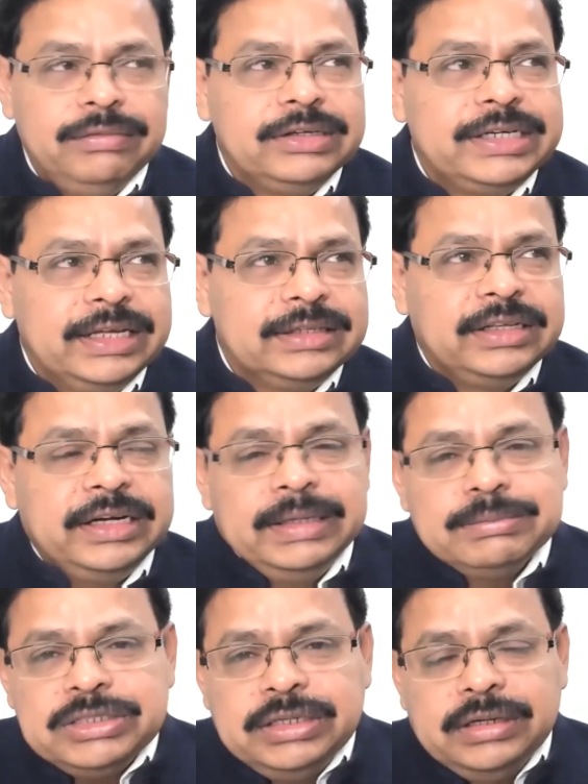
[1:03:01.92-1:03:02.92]
I will take the
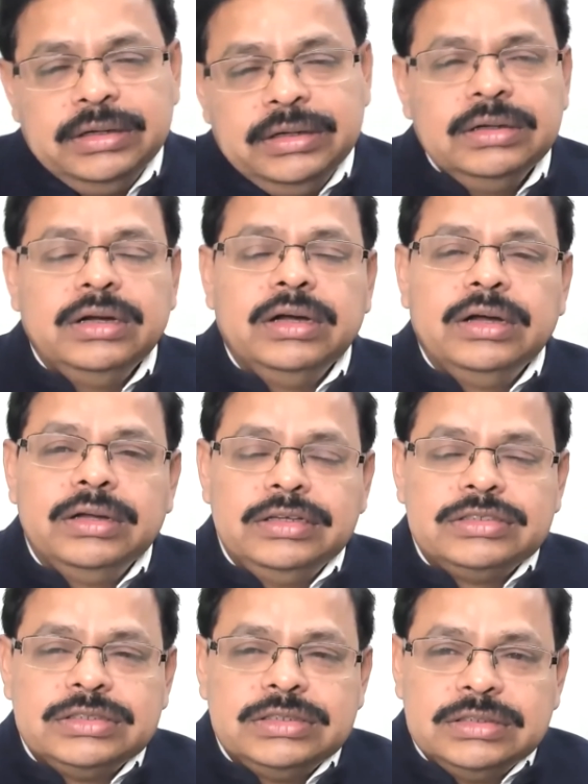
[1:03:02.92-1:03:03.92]
names here.
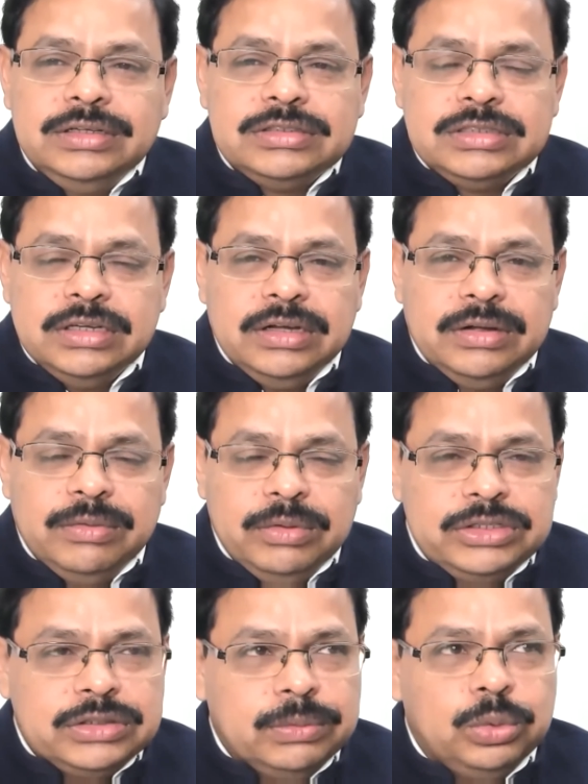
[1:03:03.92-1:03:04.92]
It's a
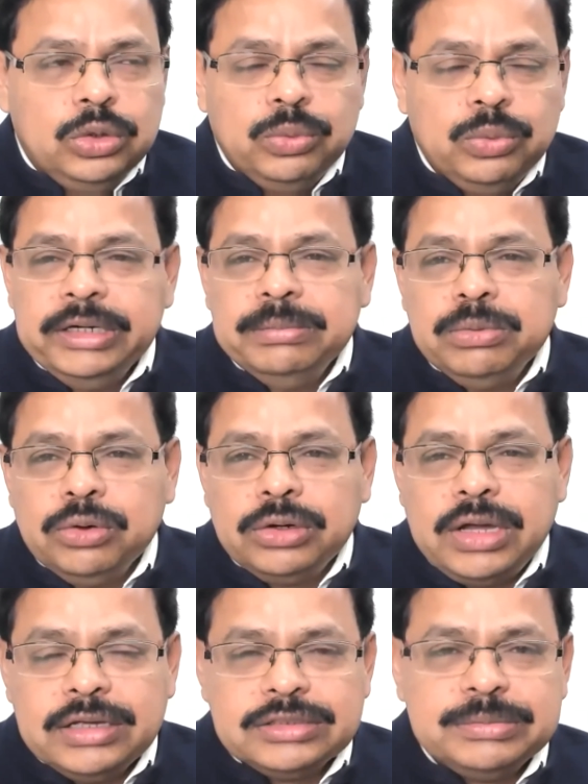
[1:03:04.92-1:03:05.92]
worldwide
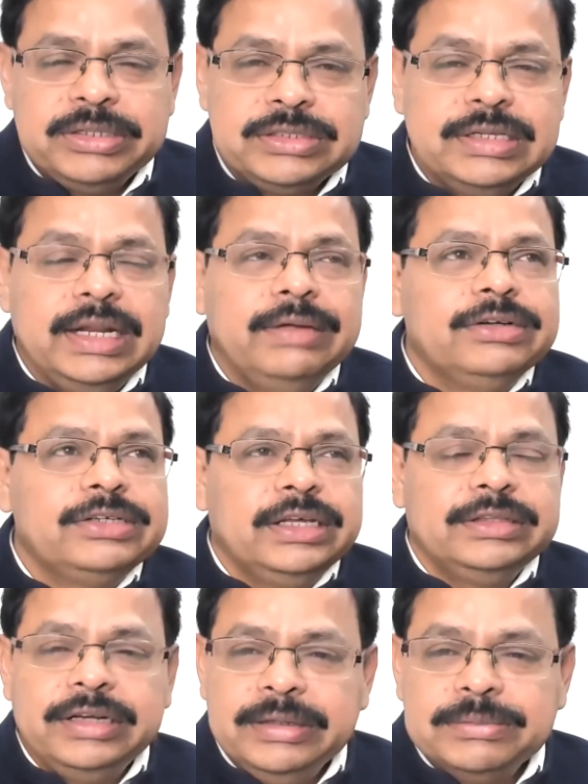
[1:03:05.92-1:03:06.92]
broadcast, but still I will
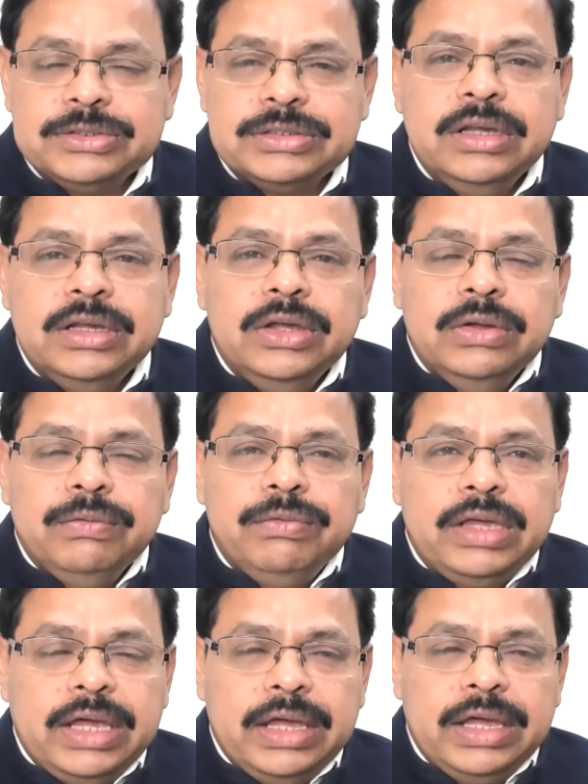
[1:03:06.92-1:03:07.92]
take the names.
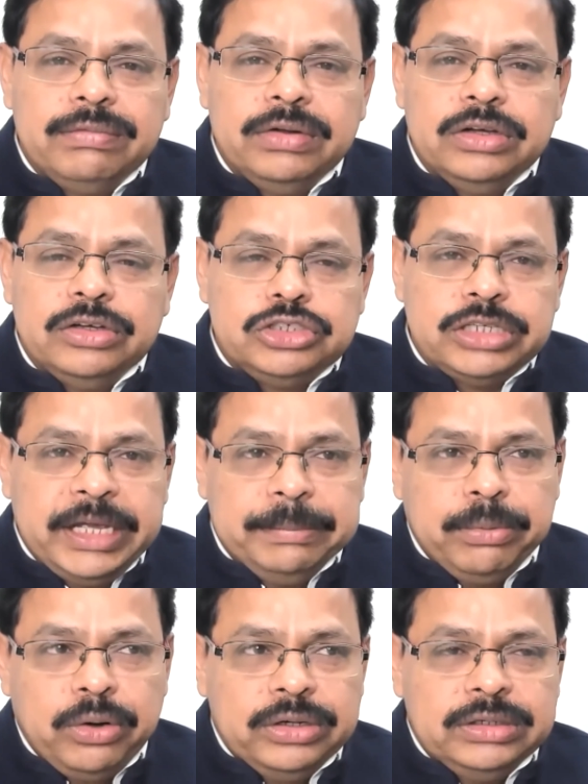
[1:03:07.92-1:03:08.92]
We have Chai
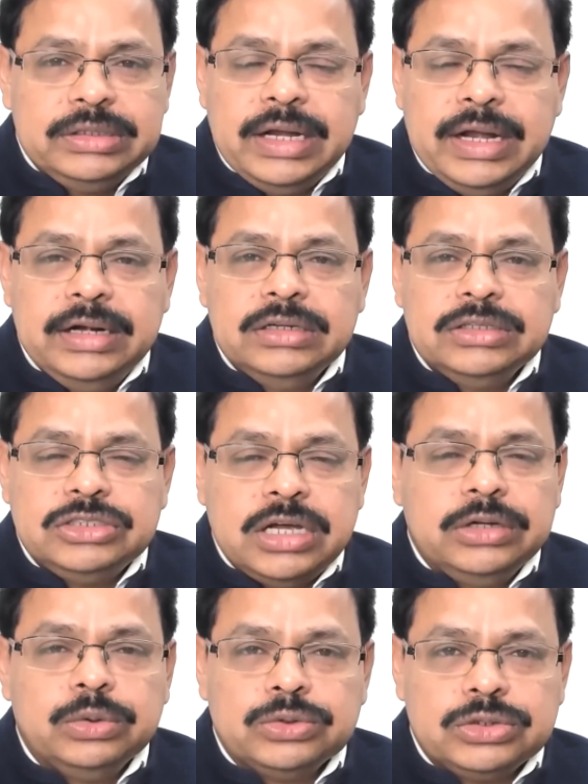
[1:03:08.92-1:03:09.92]
Point and
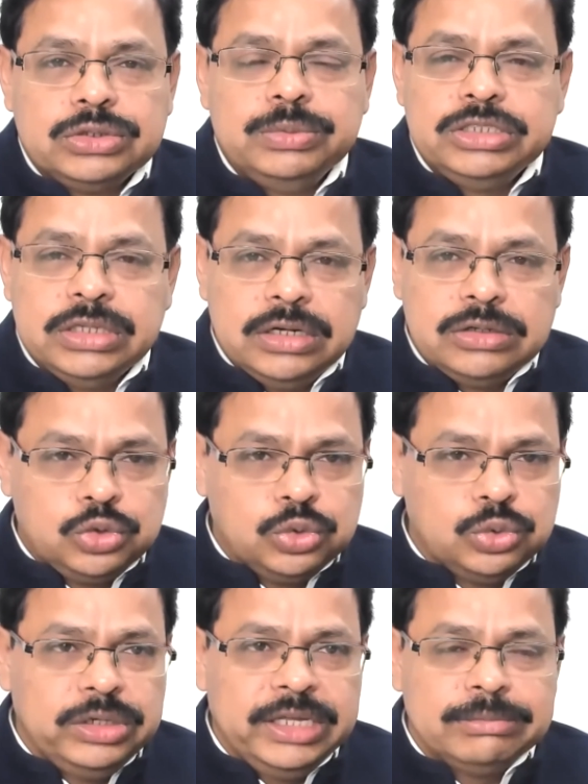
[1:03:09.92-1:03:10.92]
Chaios, which are
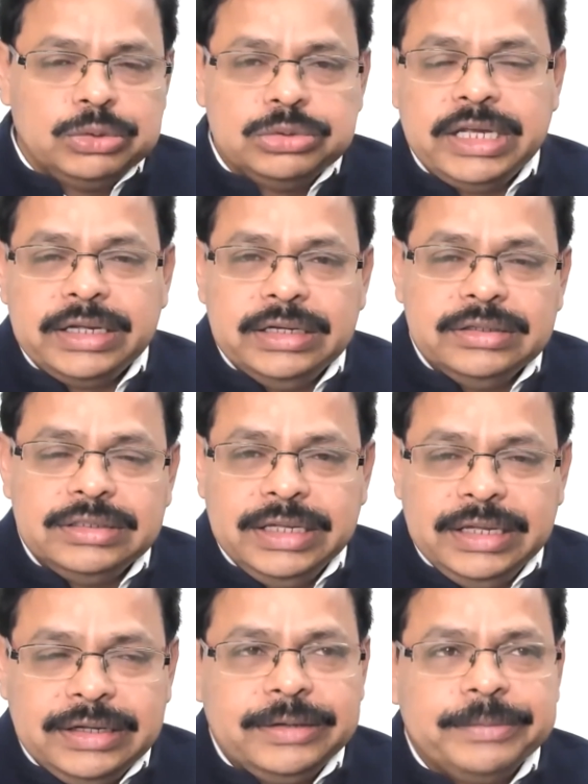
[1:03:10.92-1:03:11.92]
two names which I can
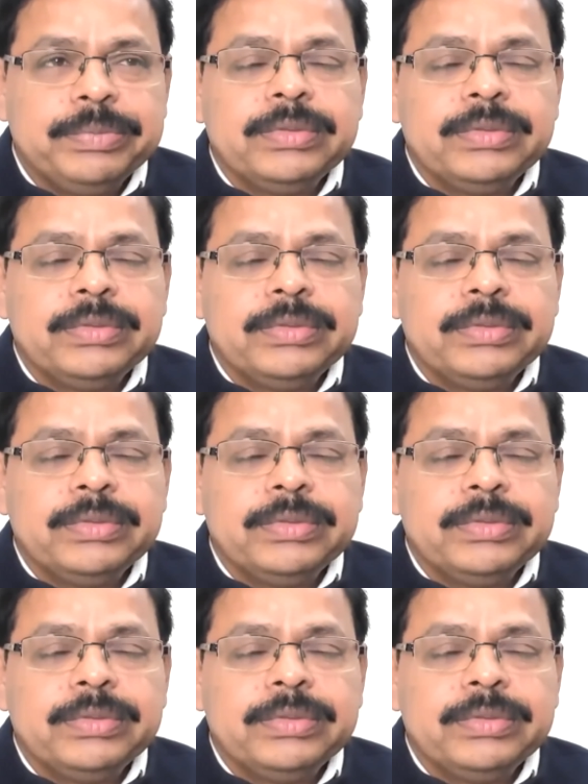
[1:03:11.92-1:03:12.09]
take.